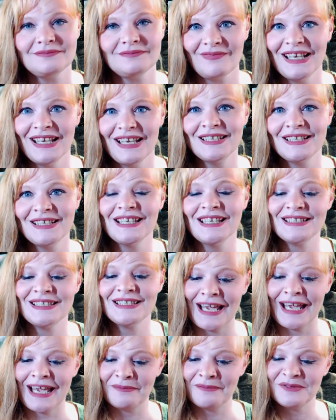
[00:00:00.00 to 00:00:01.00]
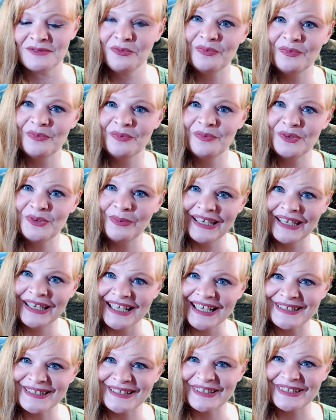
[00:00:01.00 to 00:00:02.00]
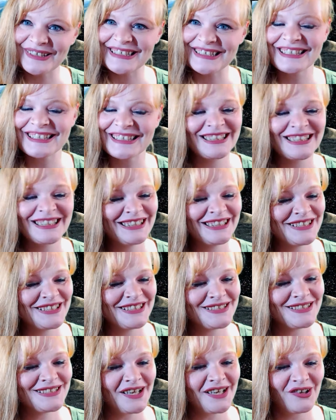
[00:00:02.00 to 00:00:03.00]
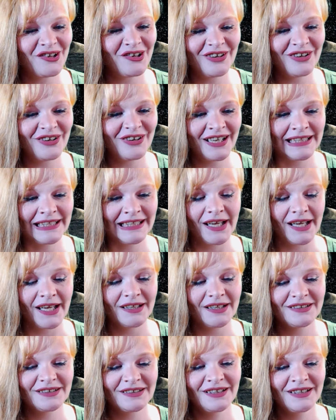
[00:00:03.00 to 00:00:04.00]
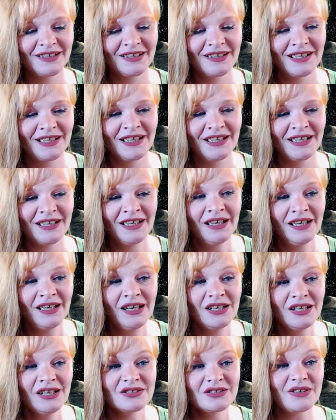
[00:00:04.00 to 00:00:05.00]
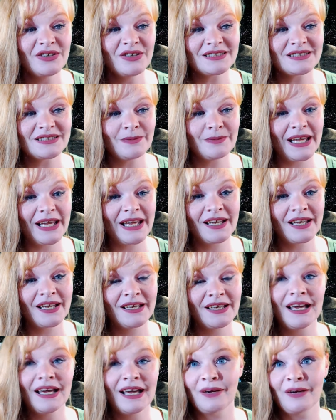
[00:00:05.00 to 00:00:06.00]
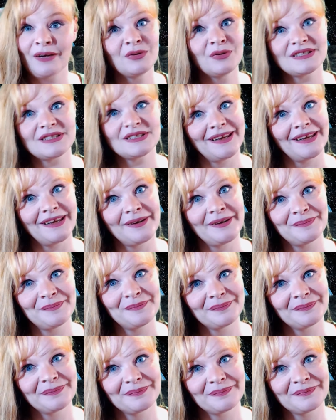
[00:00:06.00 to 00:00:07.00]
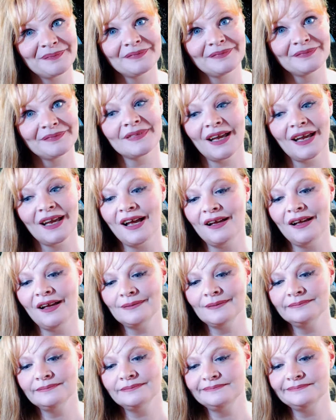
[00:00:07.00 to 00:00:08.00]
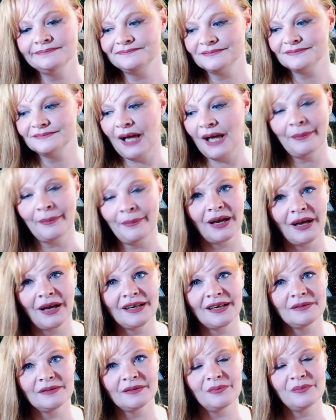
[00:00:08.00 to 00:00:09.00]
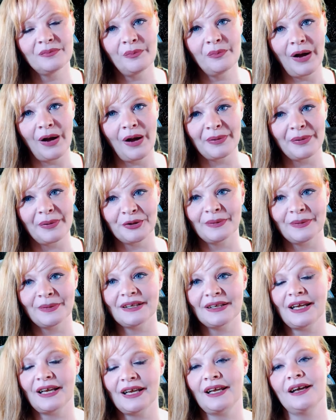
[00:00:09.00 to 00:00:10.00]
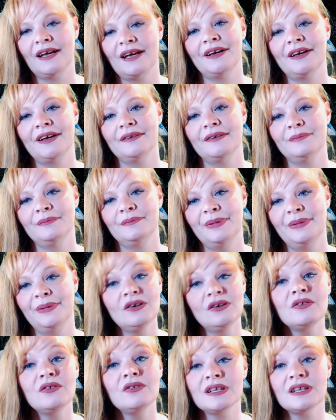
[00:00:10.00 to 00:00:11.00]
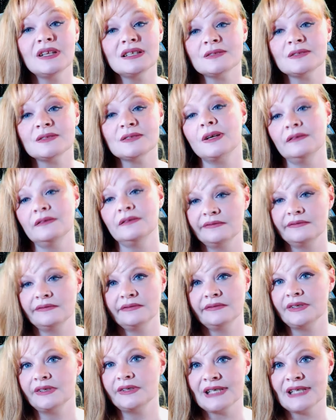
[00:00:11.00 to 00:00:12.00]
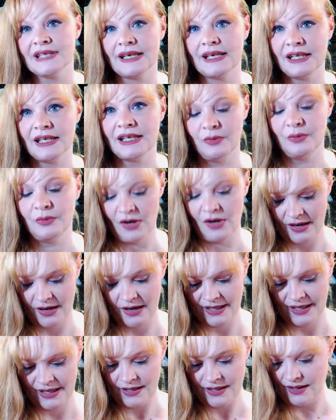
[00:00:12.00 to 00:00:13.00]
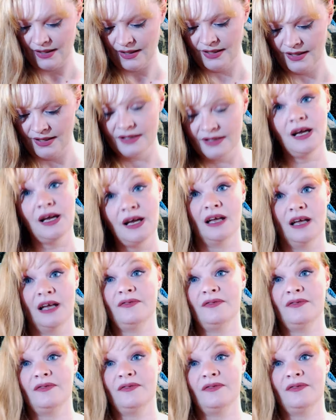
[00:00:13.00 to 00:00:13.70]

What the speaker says: It is time to be nice to it. So, So next week, I won't see you. I'm not going to pop in on Monday. But know that this one is going to keep your hair in a